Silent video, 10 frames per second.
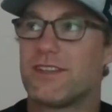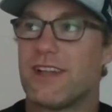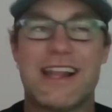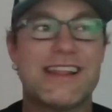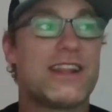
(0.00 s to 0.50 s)

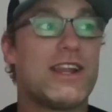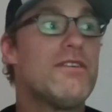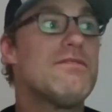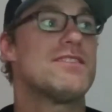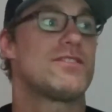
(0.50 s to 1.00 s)
I
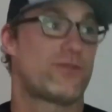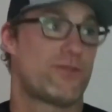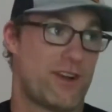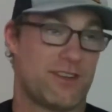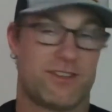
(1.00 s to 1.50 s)
love this
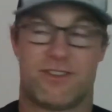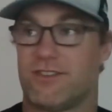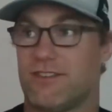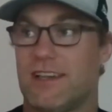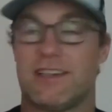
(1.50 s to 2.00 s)
range.
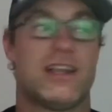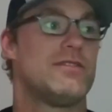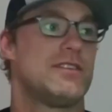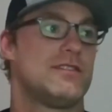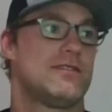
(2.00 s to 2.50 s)
I love
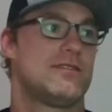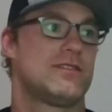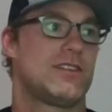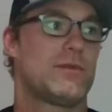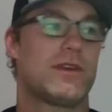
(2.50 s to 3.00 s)
it.
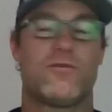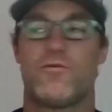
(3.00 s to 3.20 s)
So let me give you my